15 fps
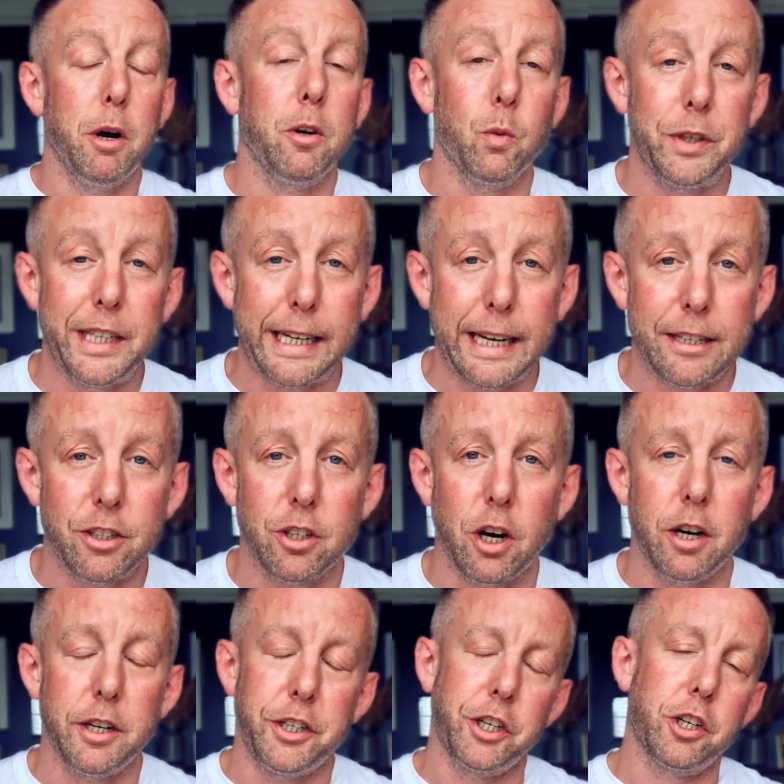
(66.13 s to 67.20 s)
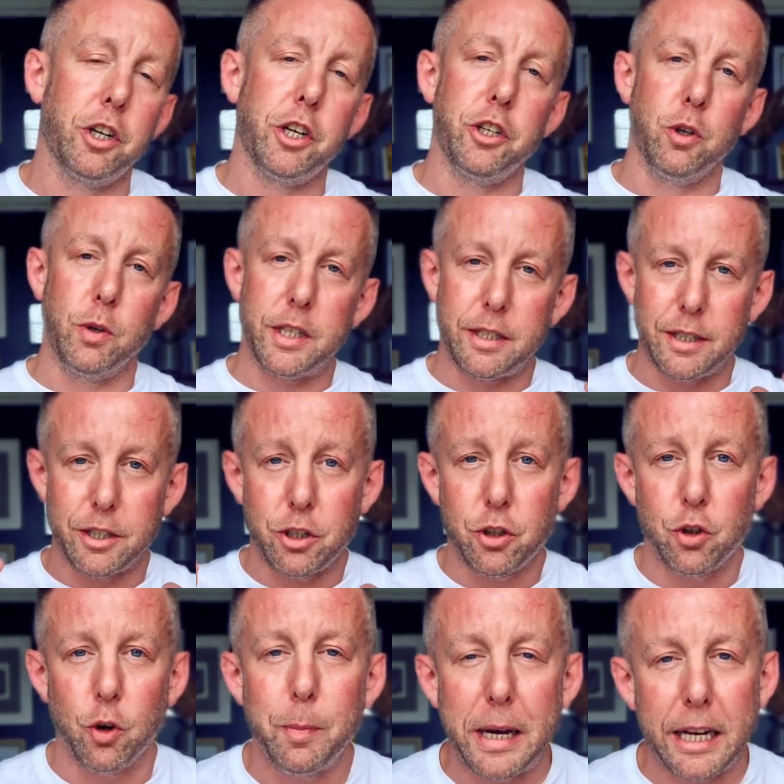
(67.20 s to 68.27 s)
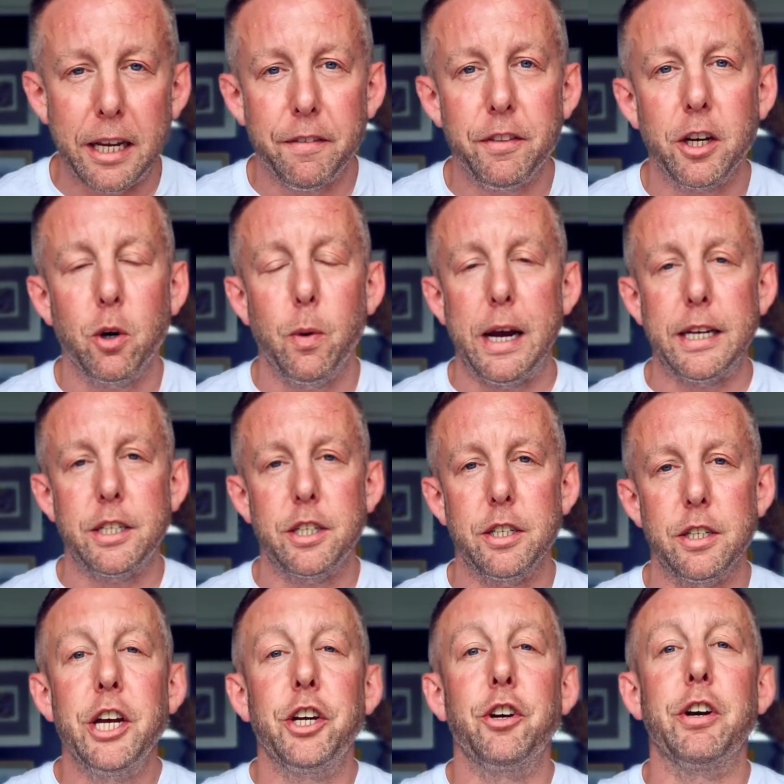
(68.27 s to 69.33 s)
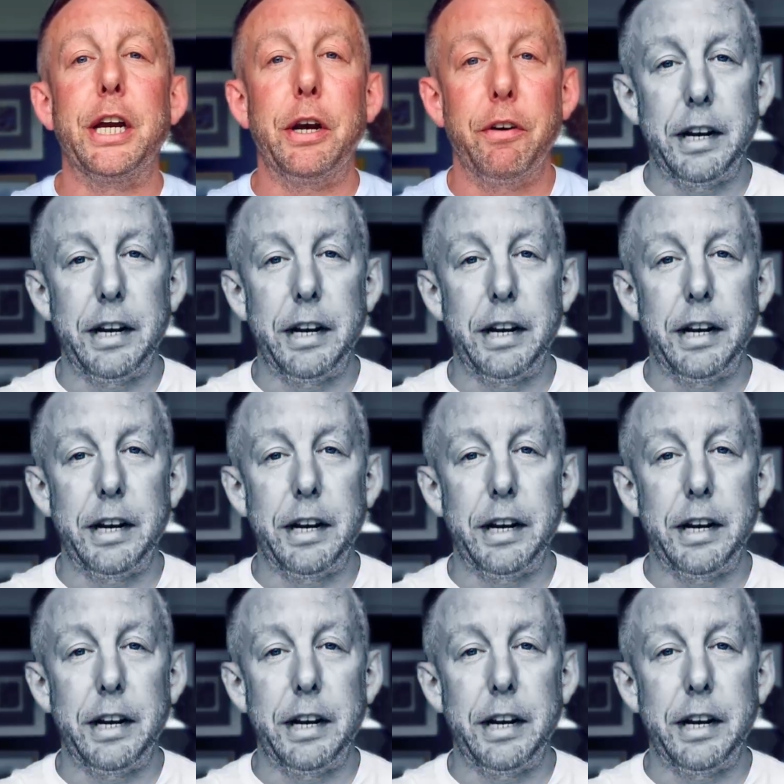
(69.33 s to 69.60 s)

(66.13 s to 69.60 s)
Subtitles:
when you get started, you're going to notice that so many of the questions you're hearing